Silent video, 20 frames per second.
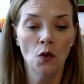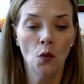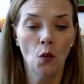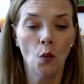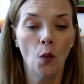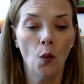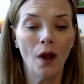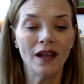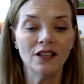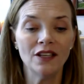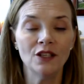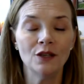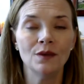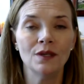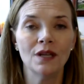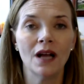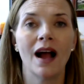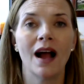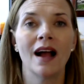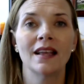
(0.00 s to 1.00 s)
when you
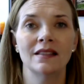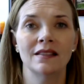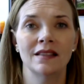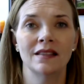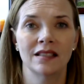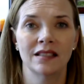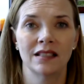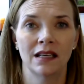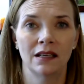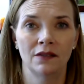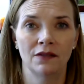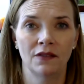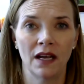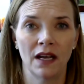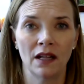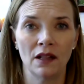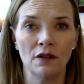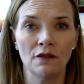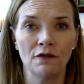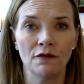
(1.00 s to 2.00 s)
die in the state of
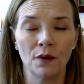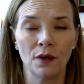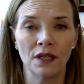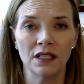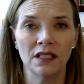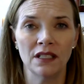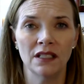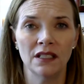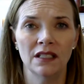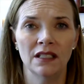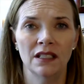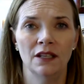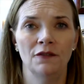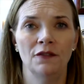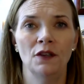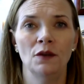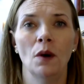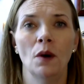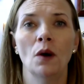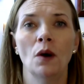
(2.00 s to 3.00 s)
california
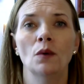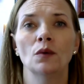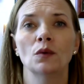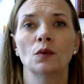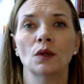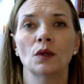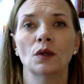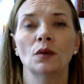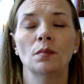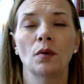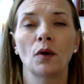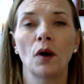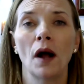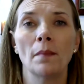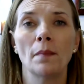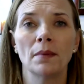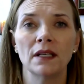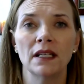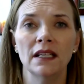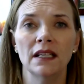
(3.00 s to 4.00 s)
if you own real
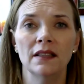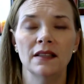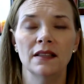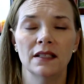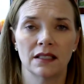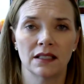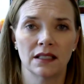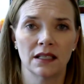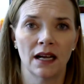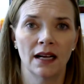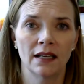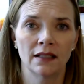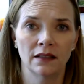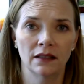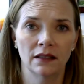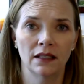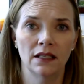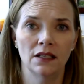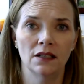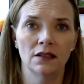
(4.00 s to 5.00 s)
property that's
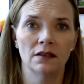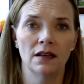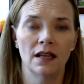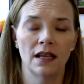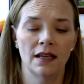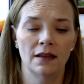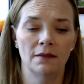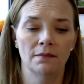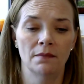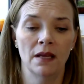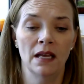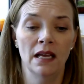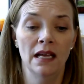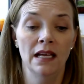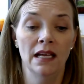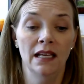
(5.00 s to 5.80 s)
titled in your name